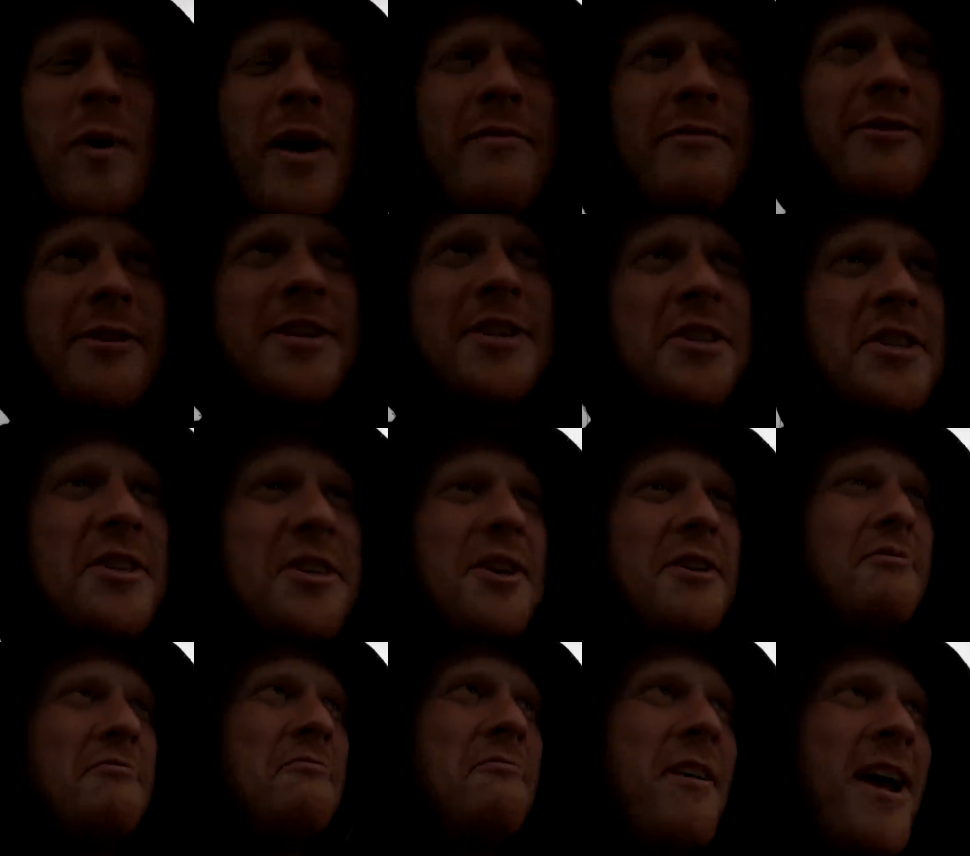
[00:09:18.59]
weather is just
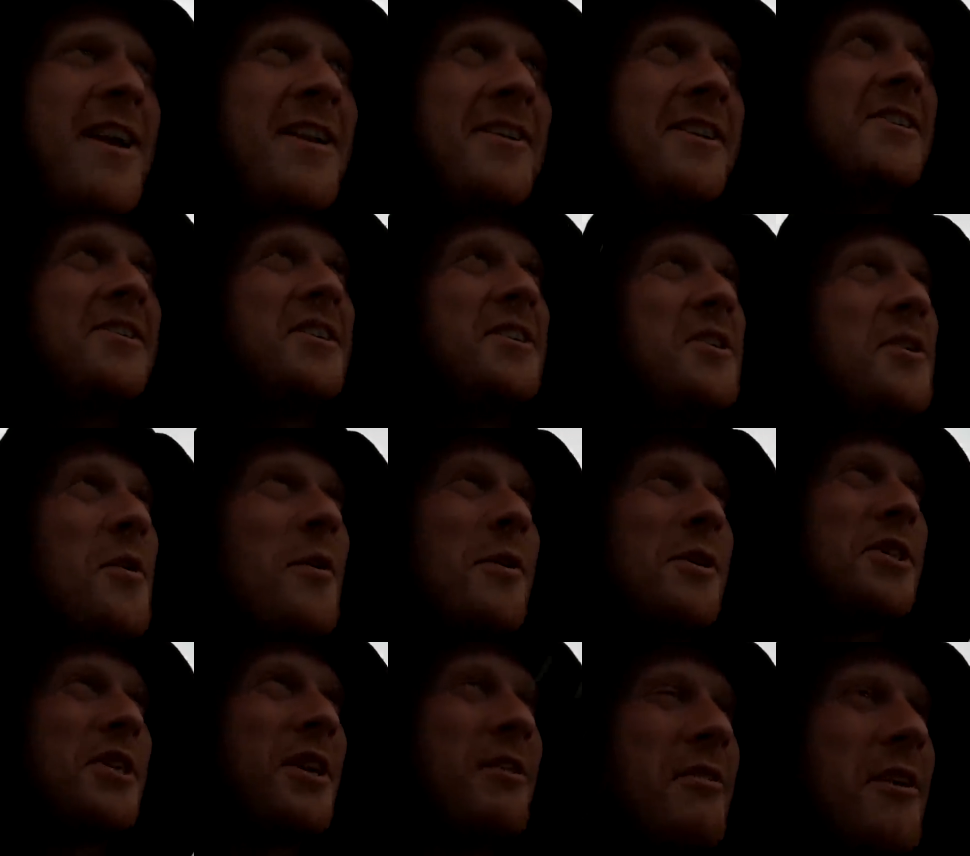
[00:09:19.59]
horrendous in
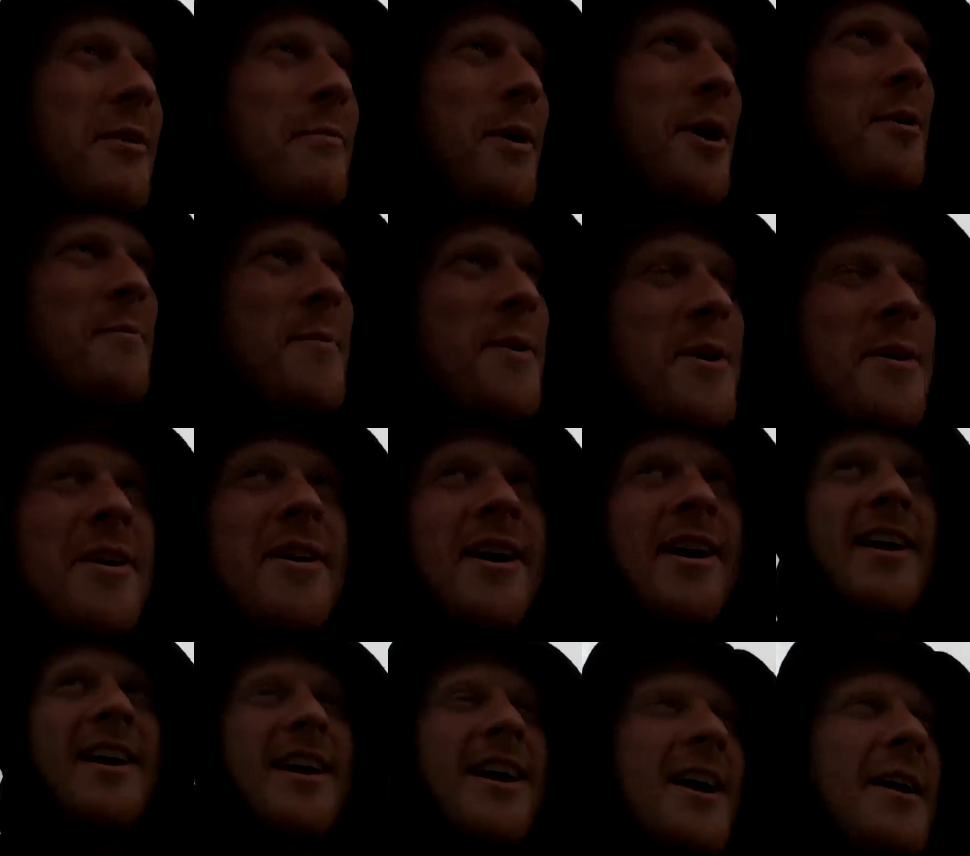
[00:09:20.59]
Yorkshire at the moment
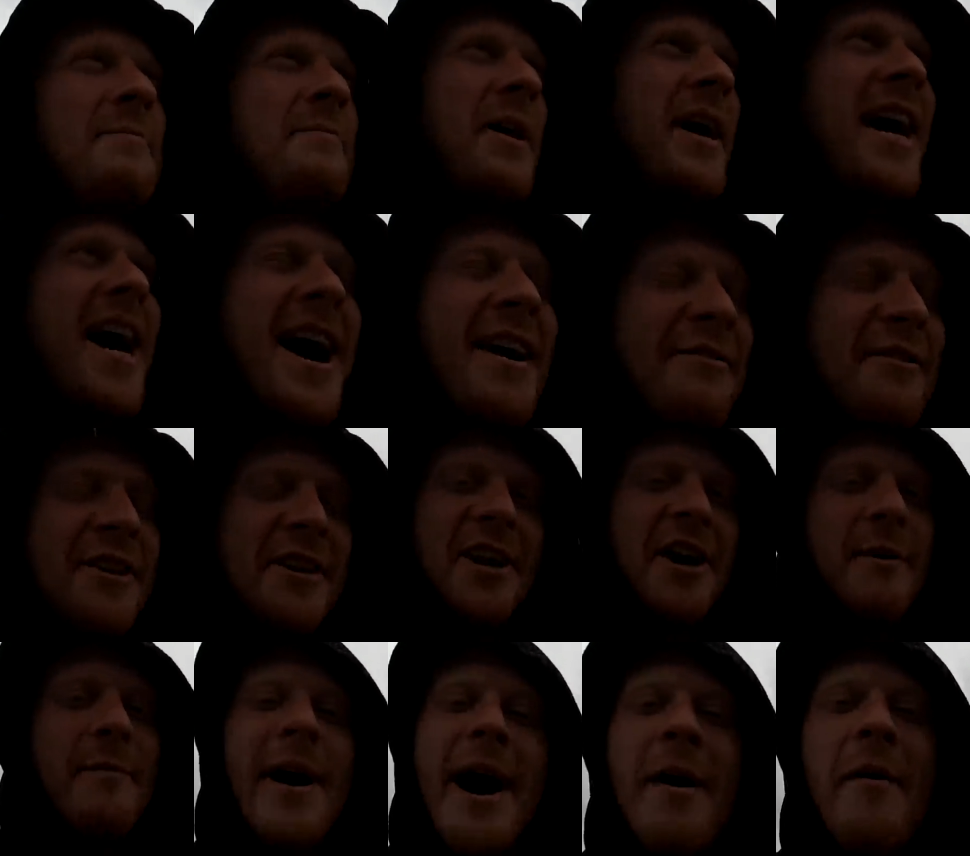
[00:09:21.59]
but I have to
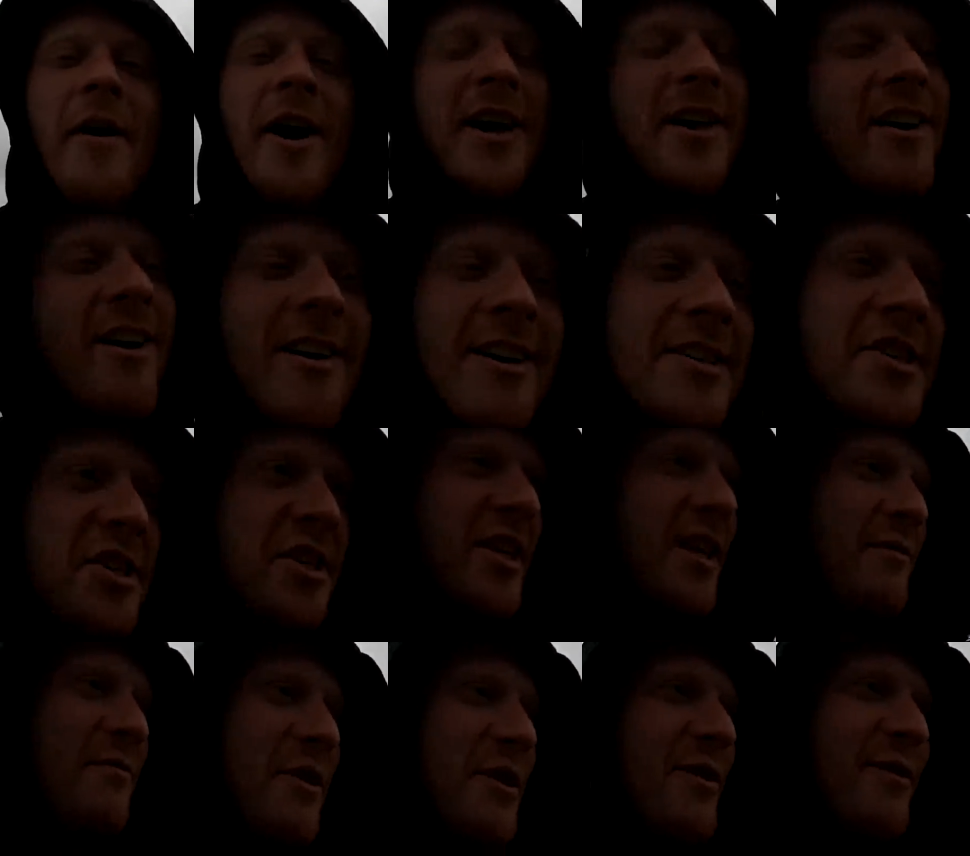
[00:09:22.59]
come out. I can't just
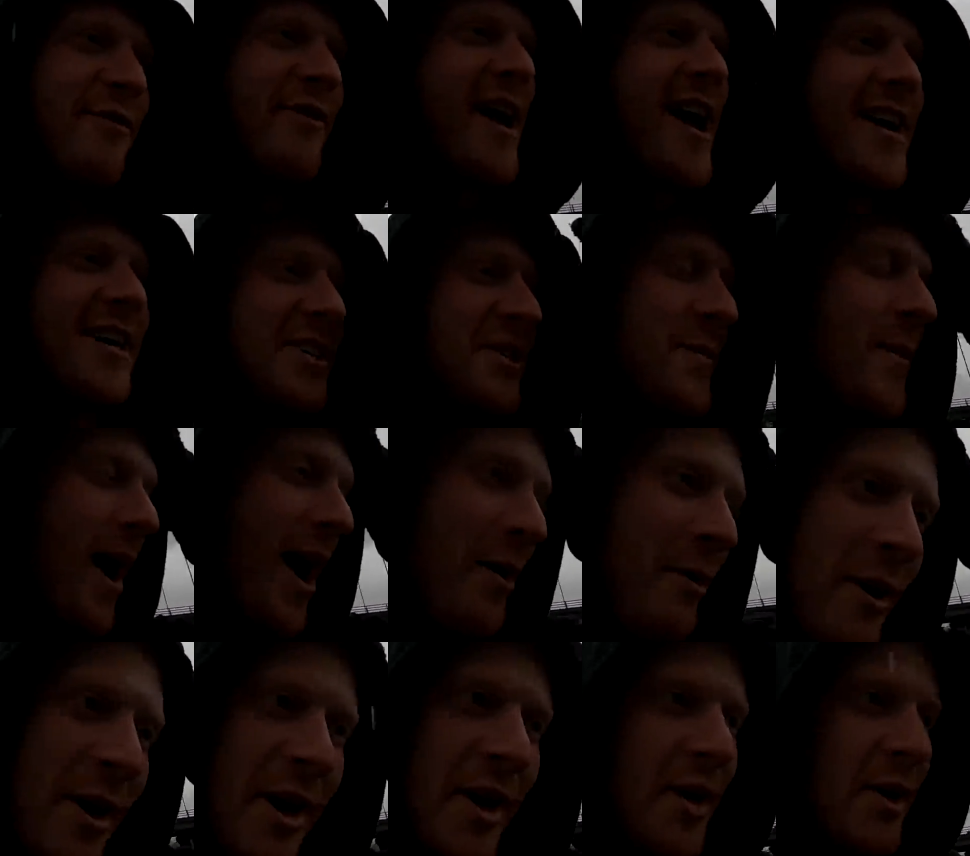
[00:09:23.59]
give you the facts
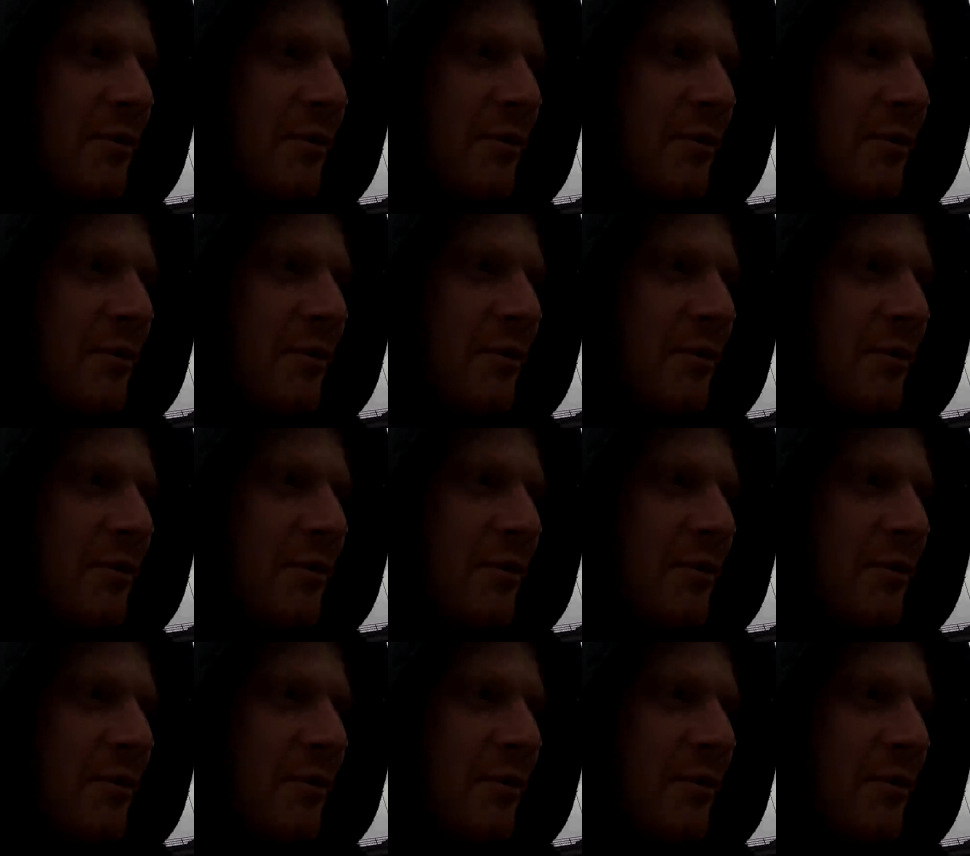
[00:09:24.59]
about